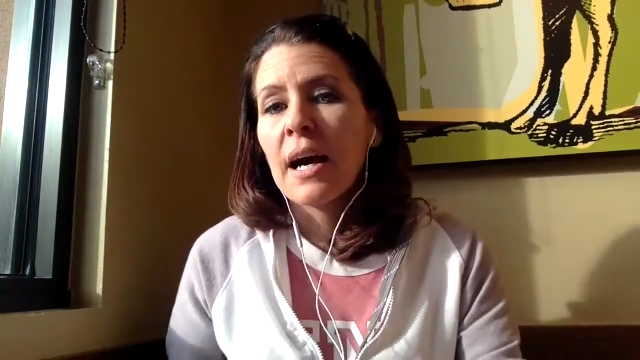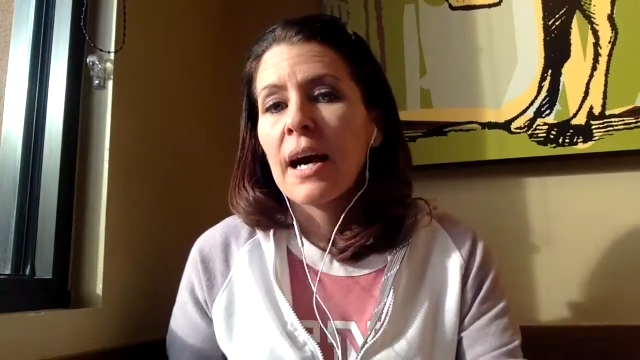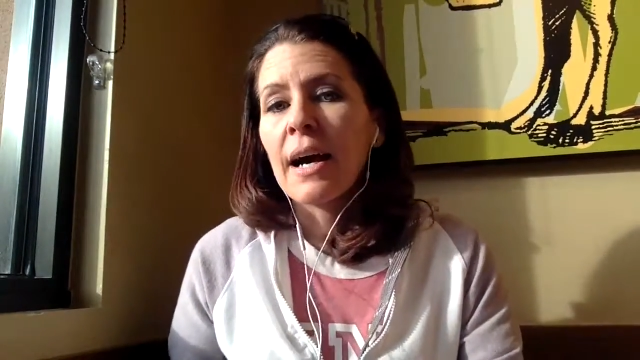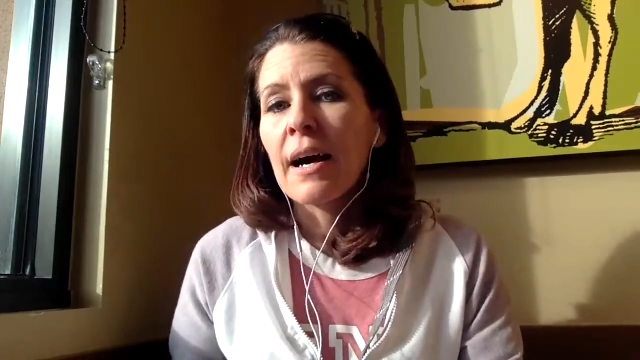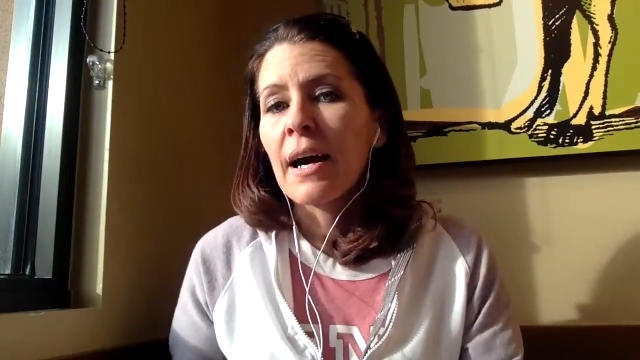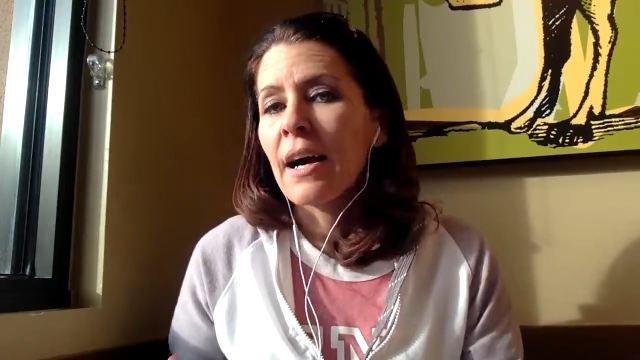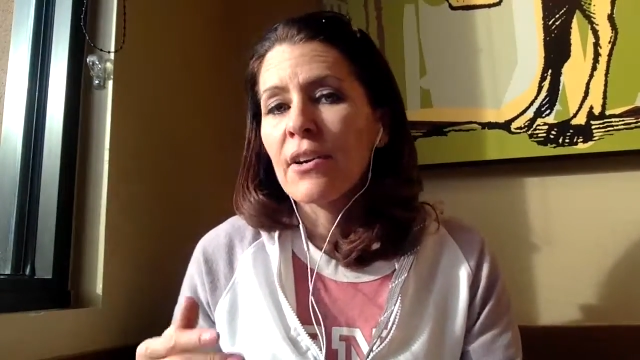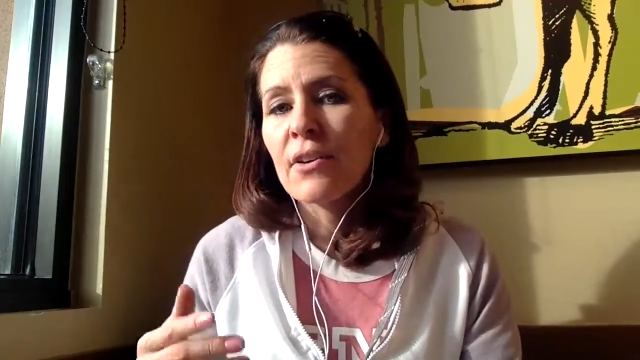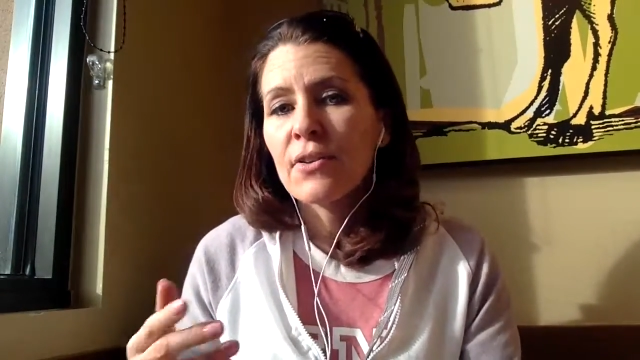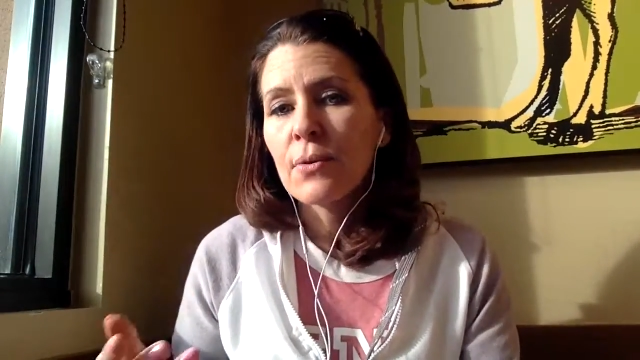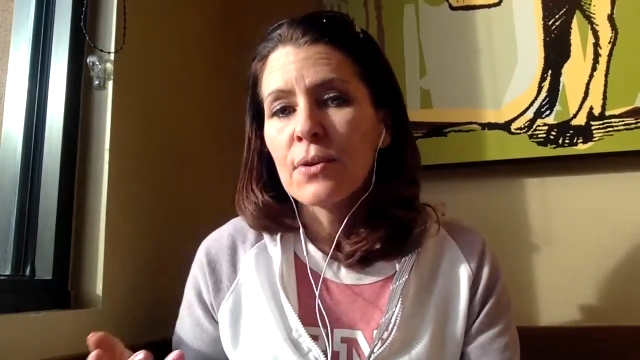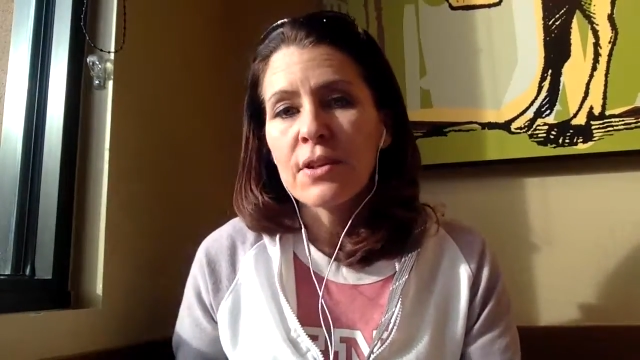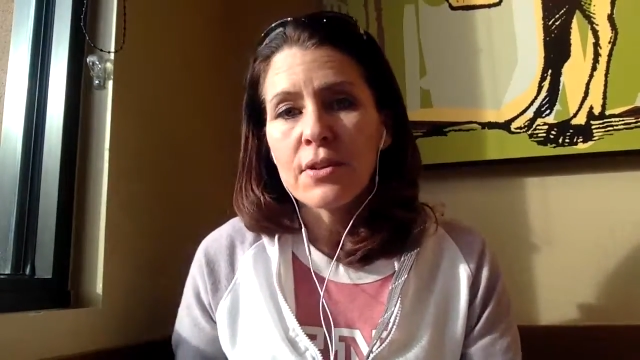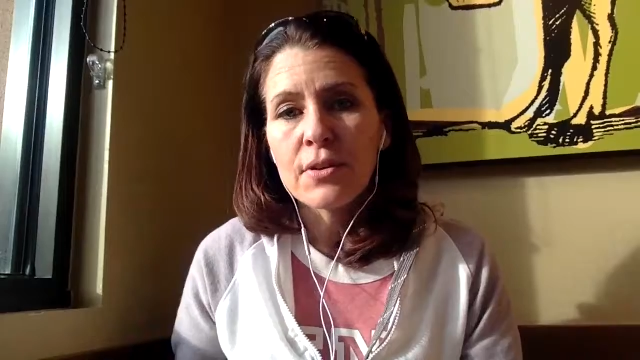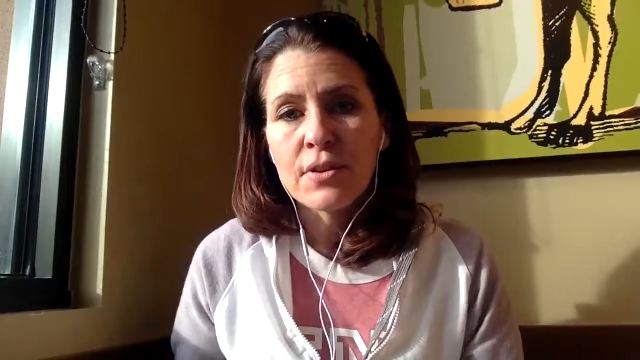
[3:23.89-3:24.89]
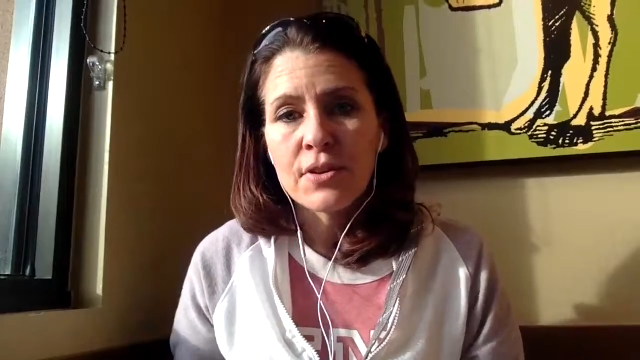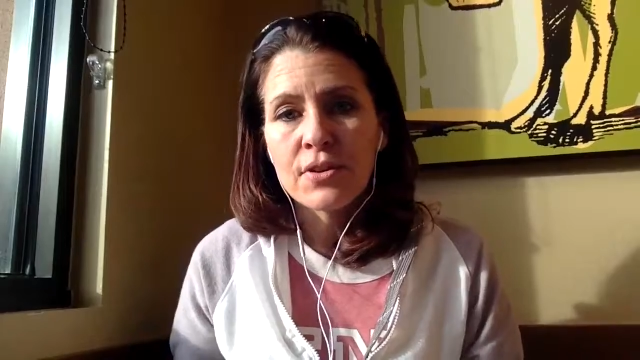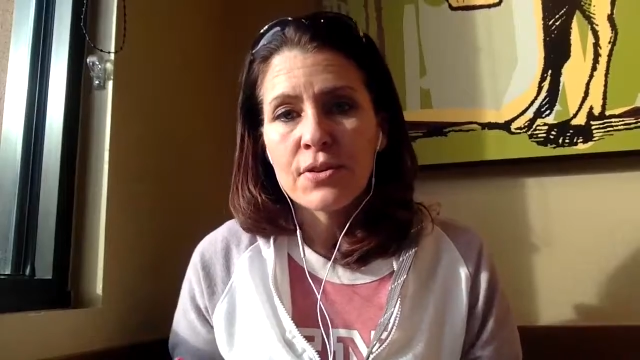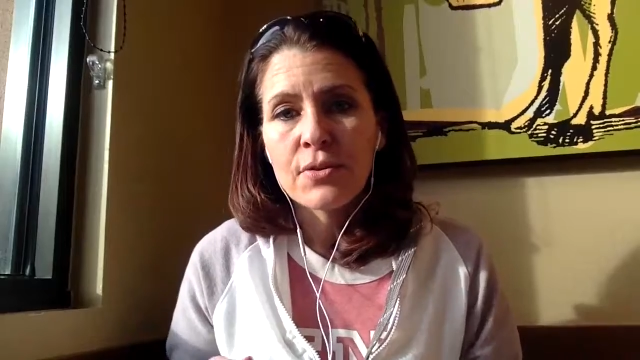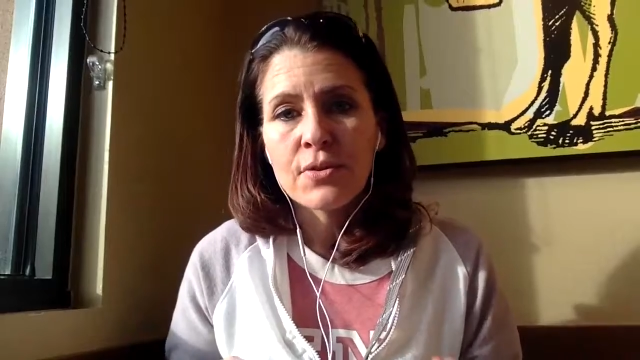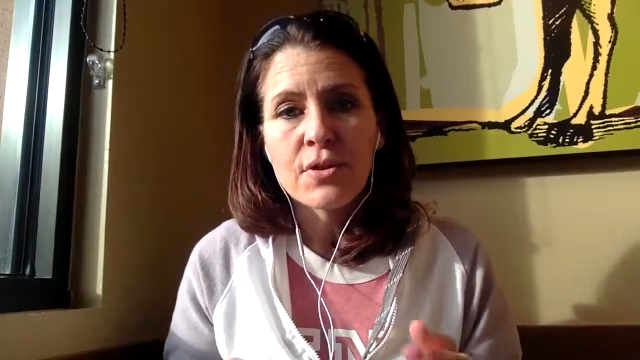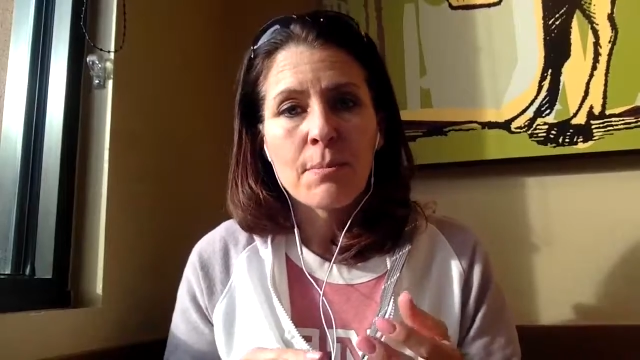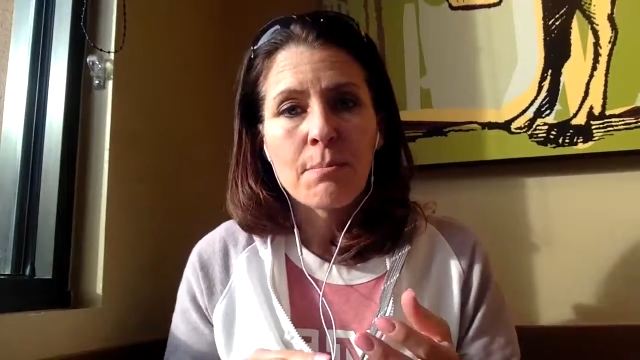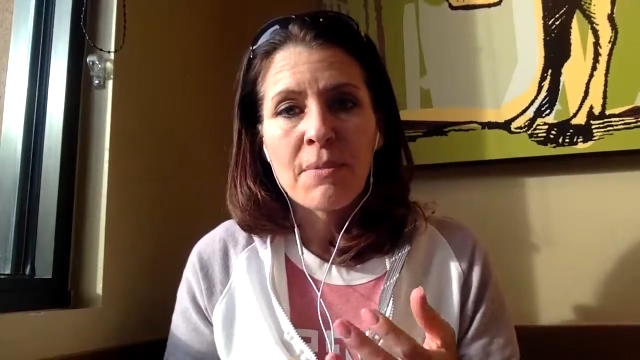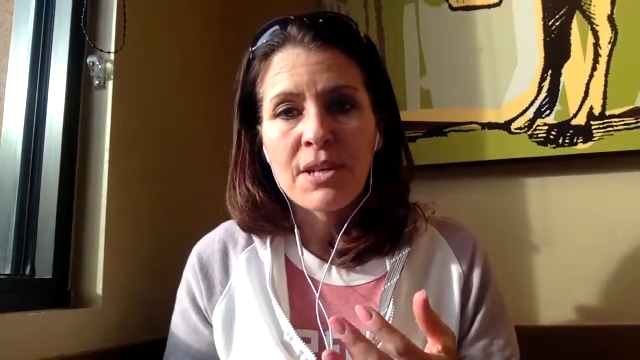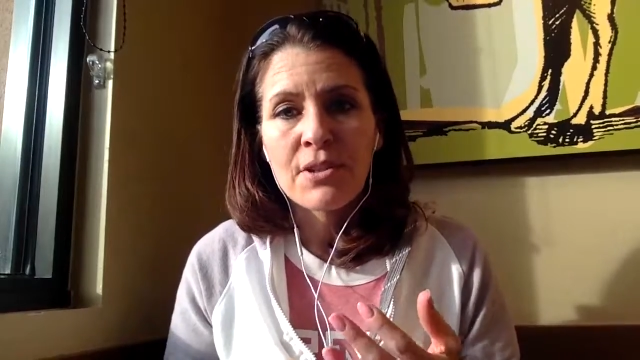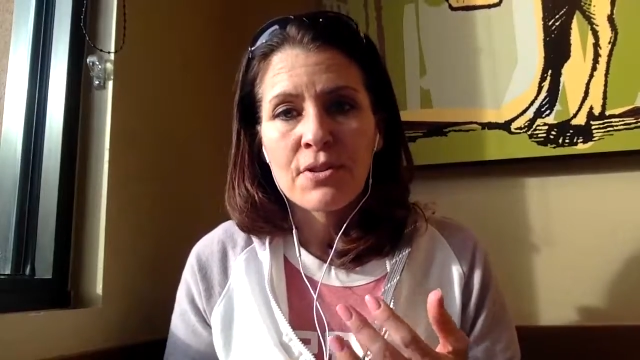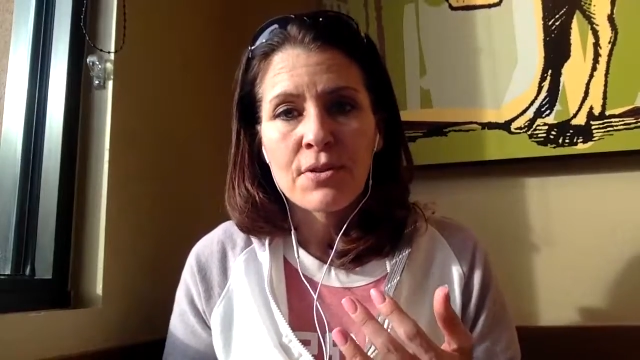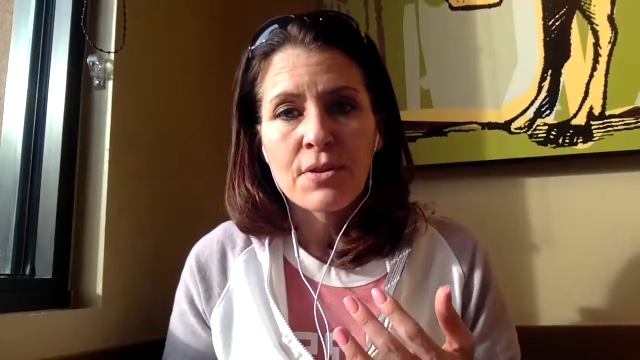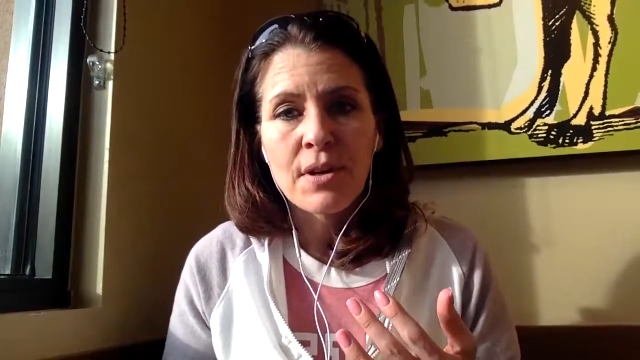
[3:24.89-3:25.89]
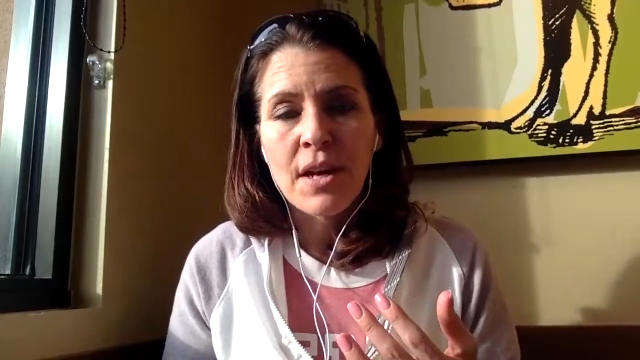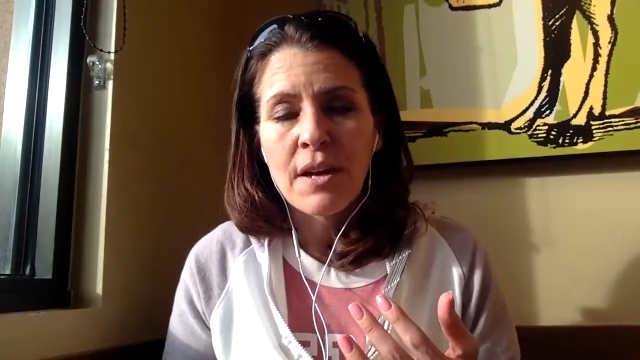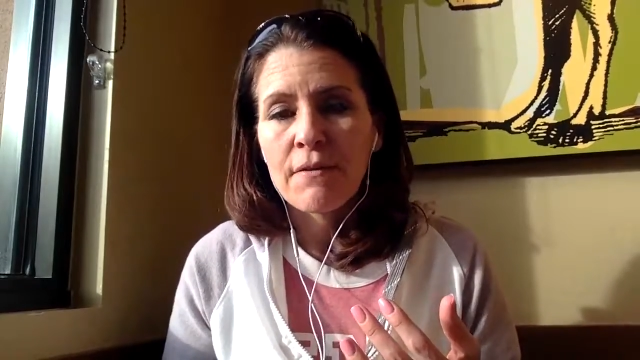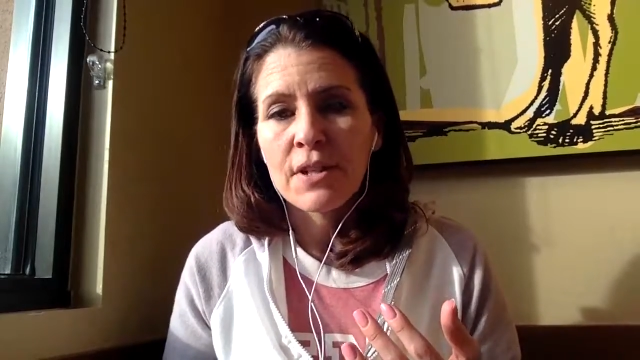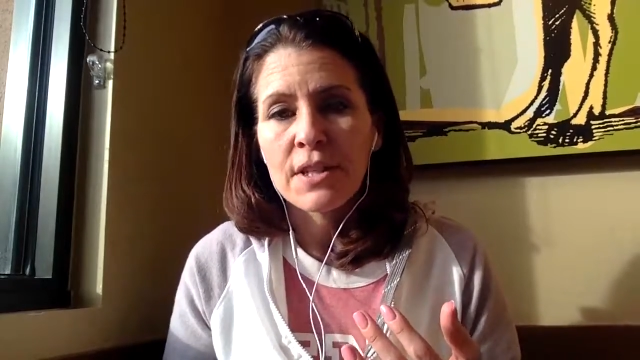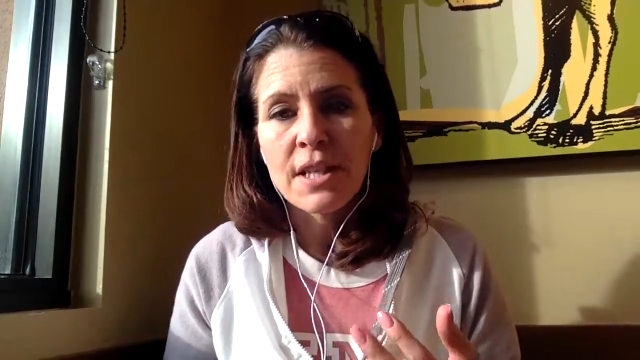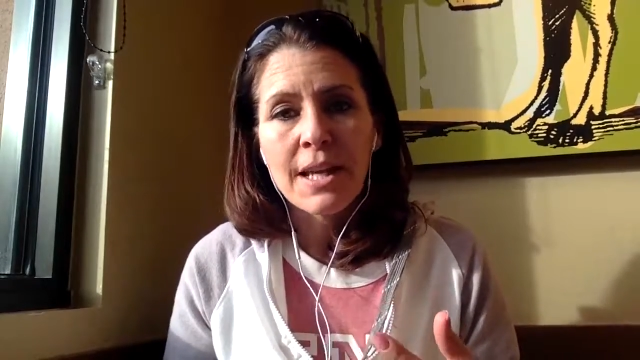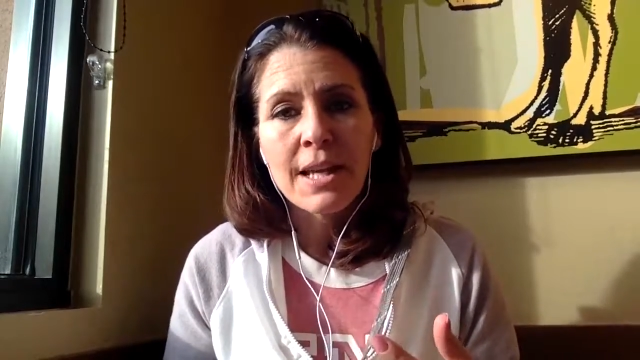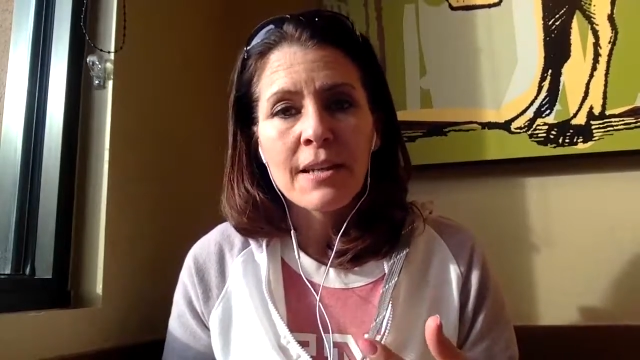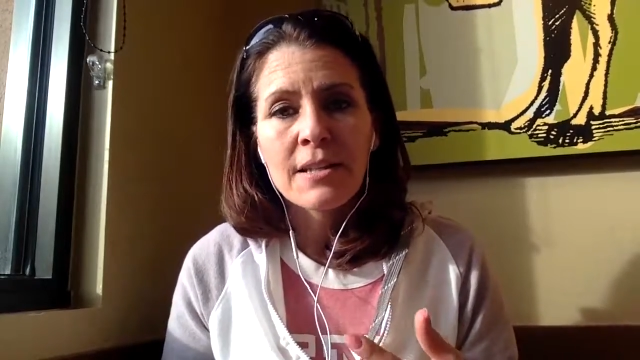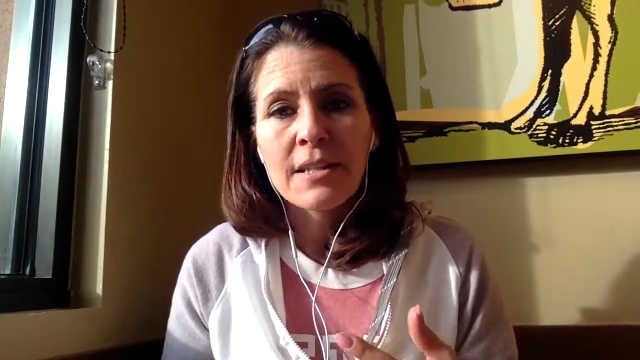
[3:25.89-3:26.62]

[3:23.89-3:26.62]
Uh, I don't encourage you to measure every day,